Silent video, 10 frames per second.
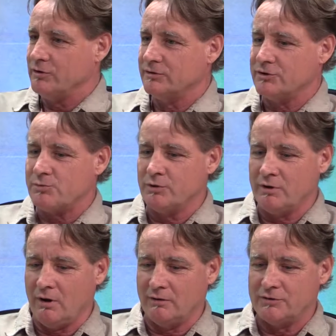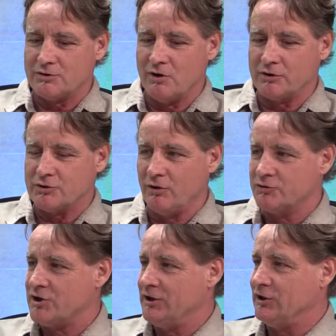This song is
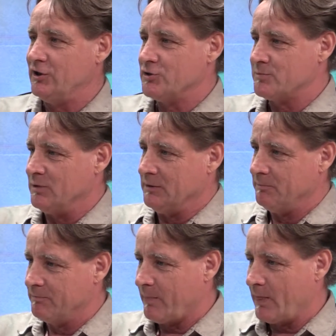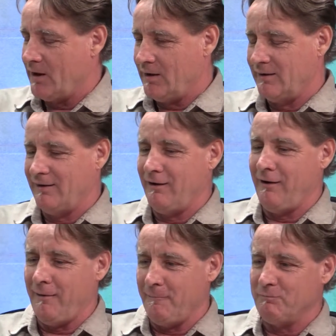called "Jenny Kissed Me."
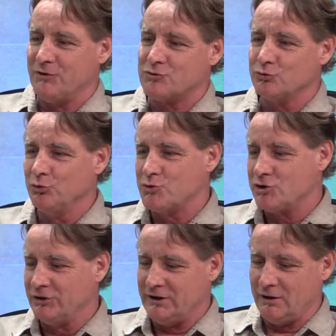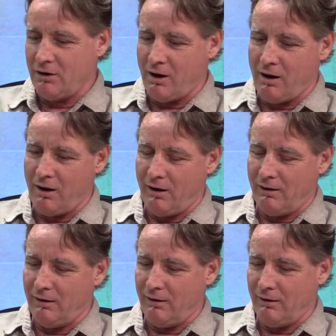It's loosely
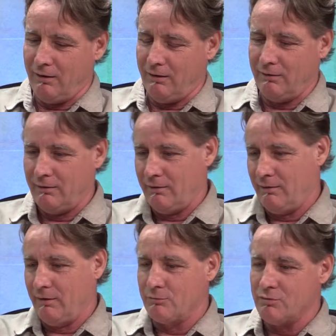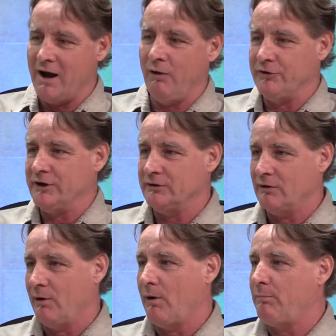around
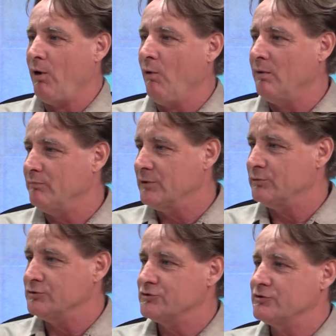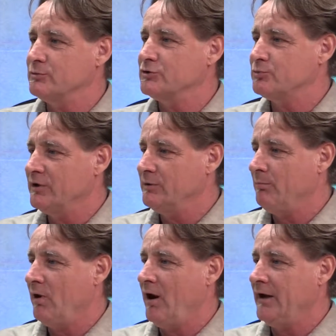a poem that was
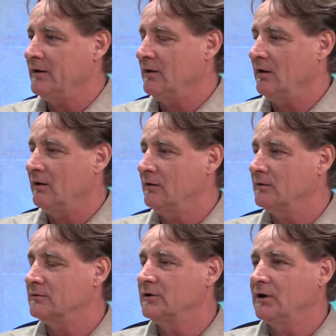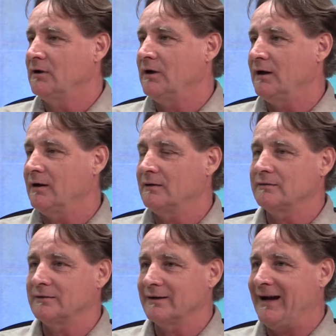written by
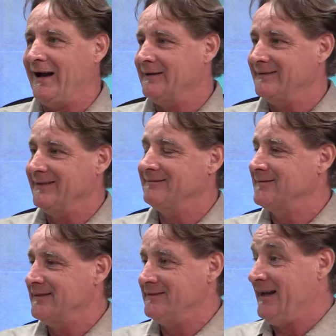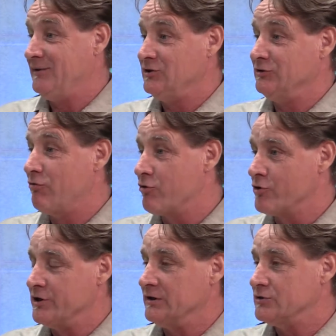a guy in the
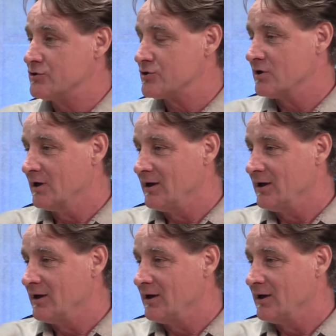1830s.